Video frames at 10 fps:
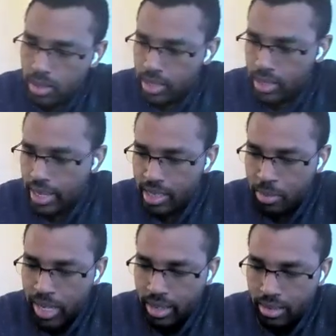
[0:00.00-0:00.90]
This case
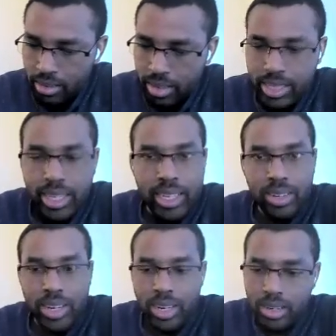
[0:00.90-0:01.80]
being this case
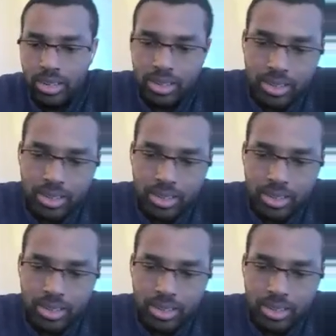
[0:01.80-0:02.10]
right here.